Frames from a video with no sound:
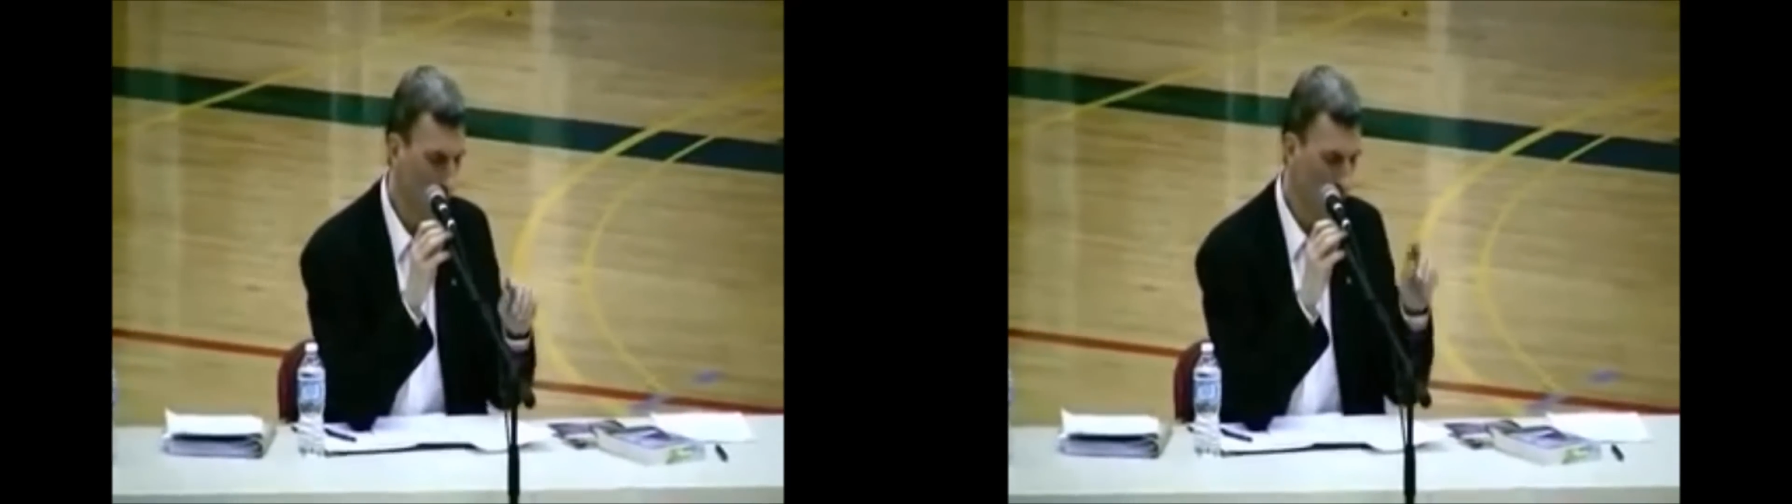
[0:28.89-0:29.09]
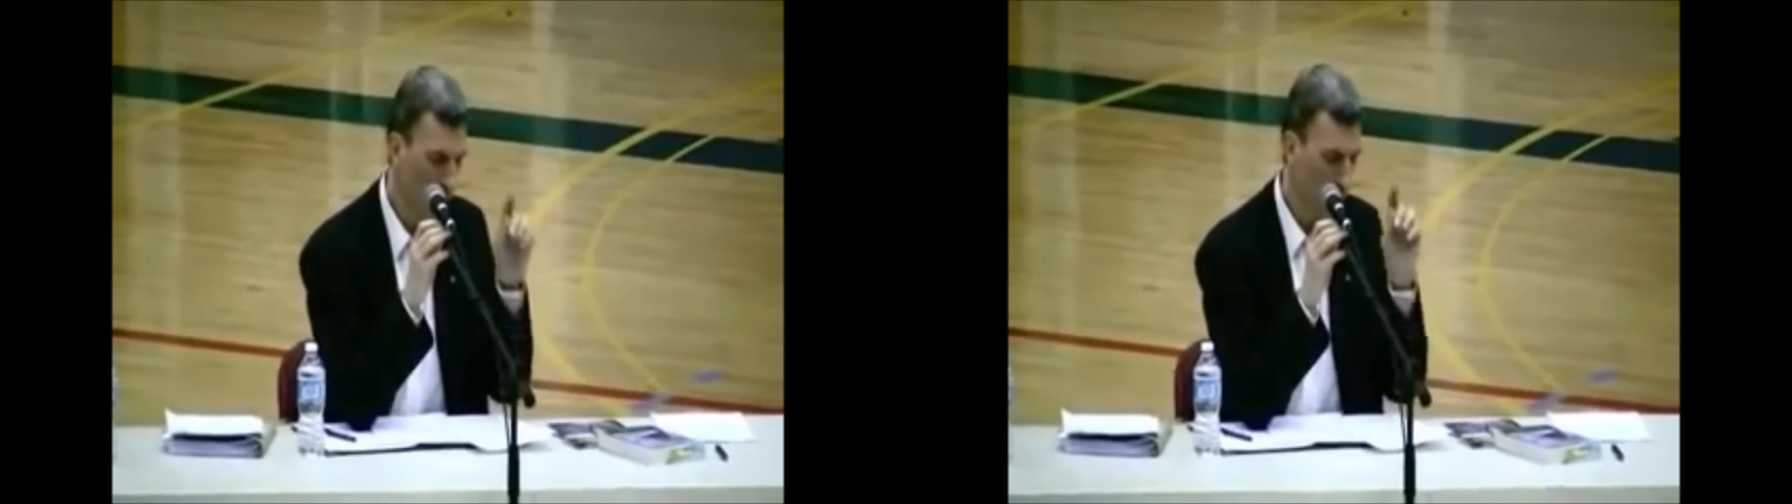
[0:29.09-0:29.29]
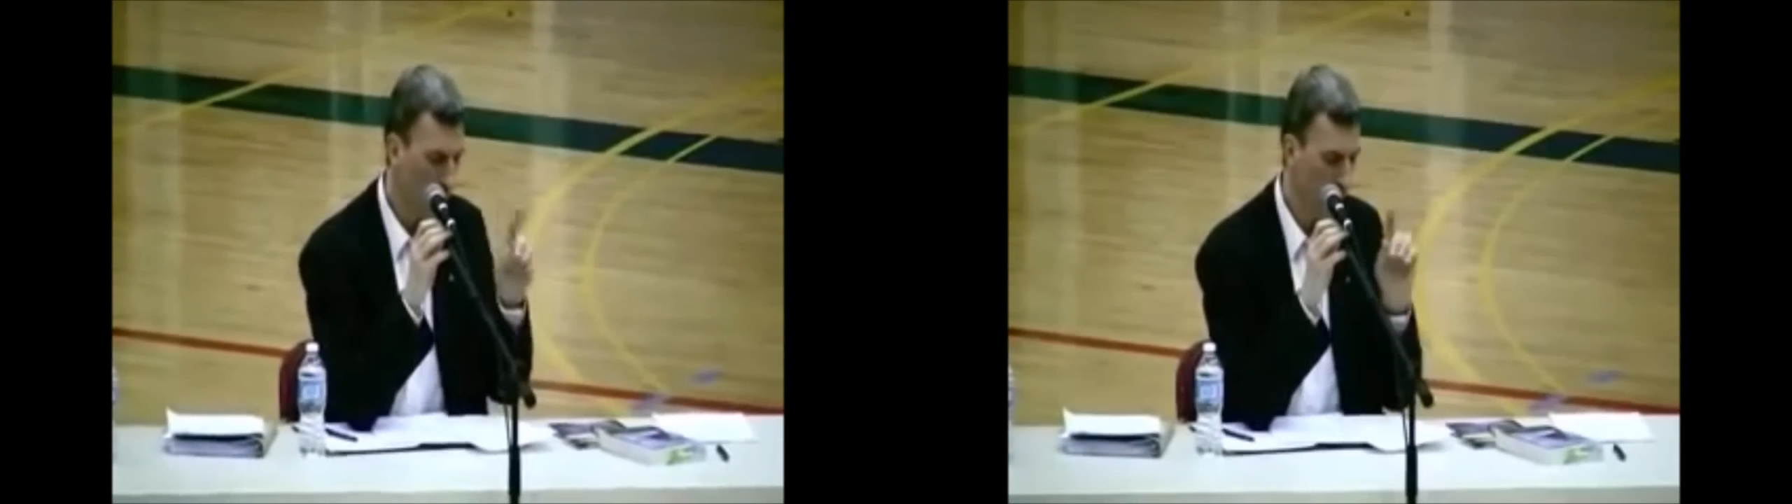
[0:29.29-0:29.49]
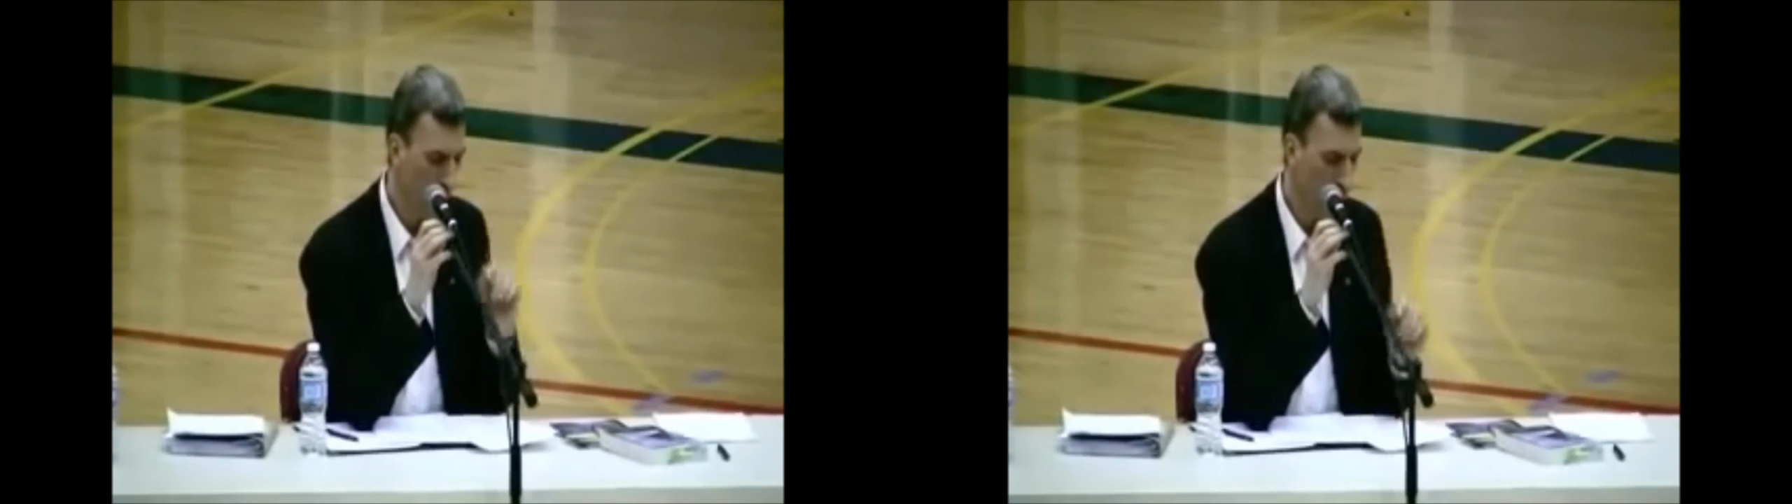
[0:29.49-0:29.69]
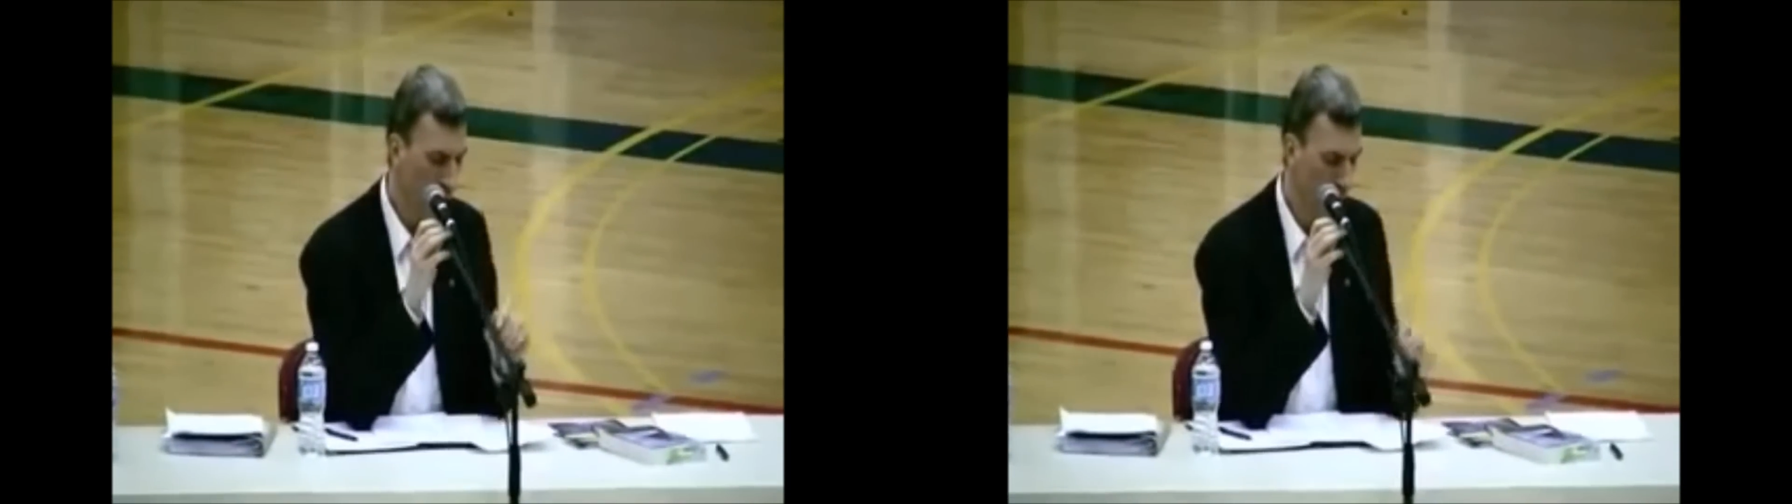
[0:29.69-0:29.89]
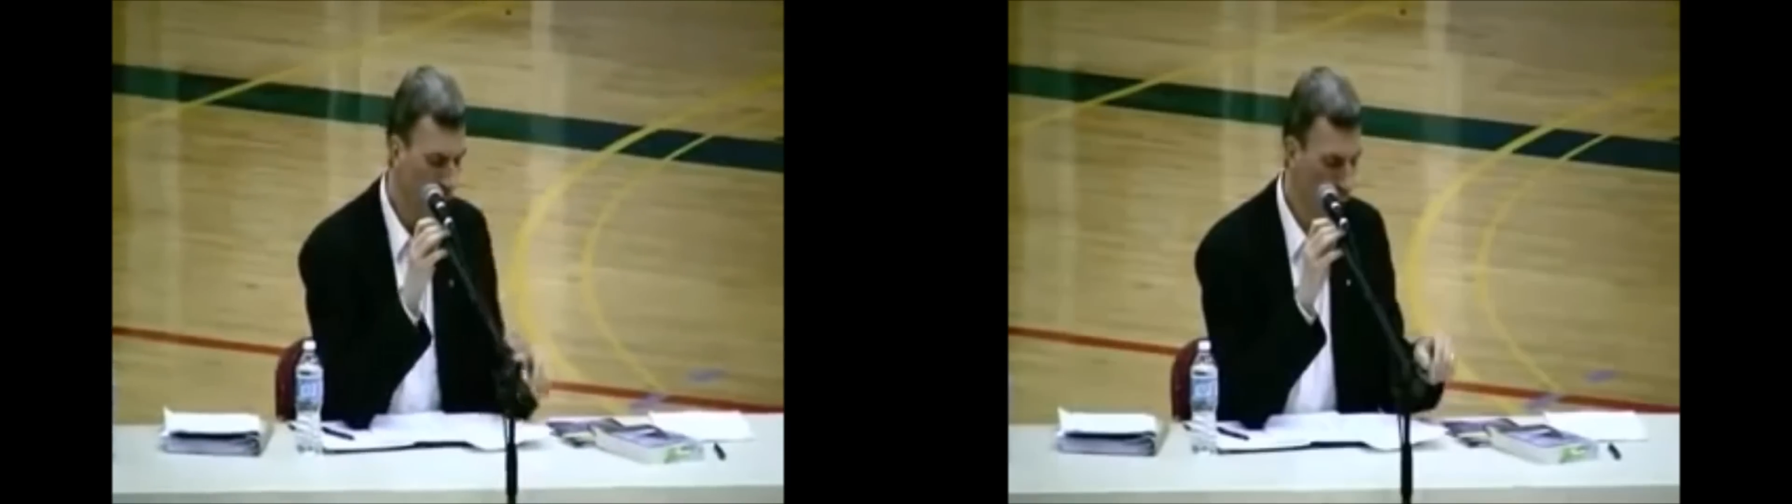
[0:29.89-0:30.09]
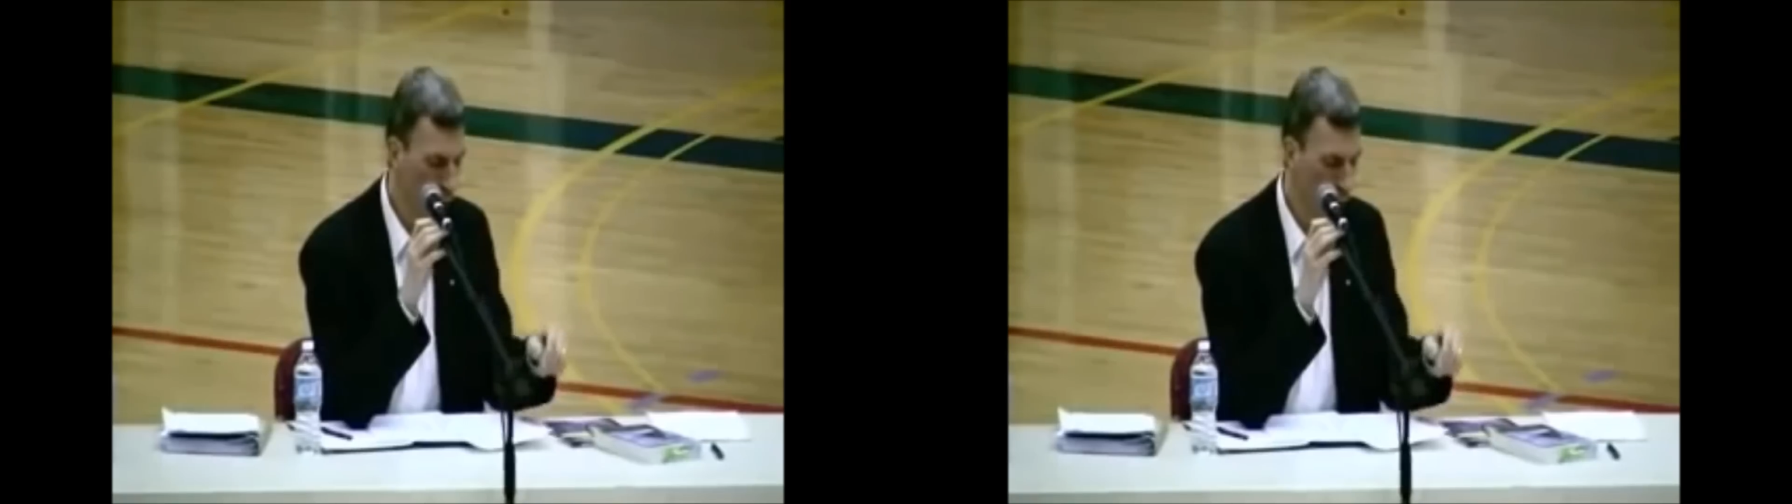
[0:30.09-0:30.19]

of your absolute